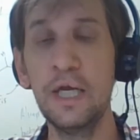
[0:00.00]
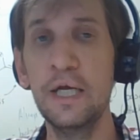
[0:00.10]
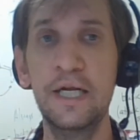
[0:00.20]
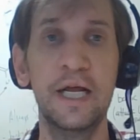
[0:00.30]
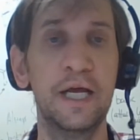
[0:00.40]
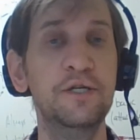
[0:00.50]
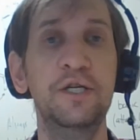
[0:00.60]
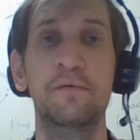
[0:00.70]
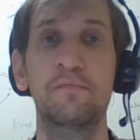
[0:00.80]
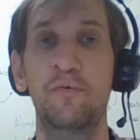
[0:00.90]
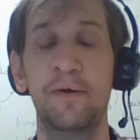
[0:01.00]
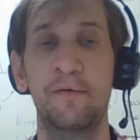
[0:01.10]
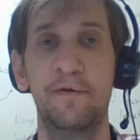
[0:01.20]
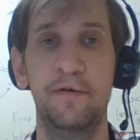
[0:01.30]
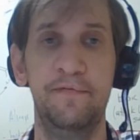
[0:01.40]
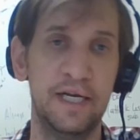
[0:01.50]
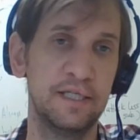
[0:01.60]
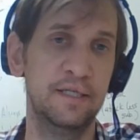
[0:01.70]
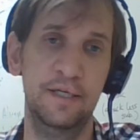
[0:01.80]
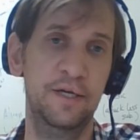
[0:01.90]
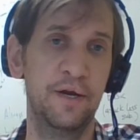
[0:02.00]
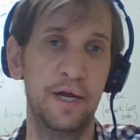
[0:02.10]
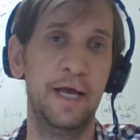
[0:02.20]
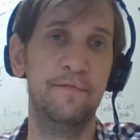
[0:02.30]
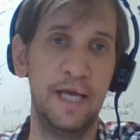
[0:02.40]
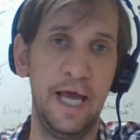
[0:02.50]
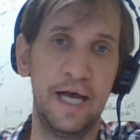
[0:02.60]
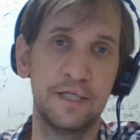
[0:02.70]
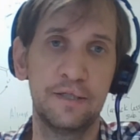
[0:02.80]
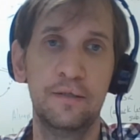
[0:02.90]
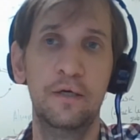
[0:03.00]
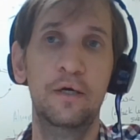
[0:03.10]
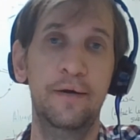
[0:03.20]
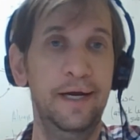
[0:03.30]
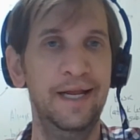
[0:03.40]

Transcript: kinetic energy, they're moving around very fast, and you're going to have a gas, right?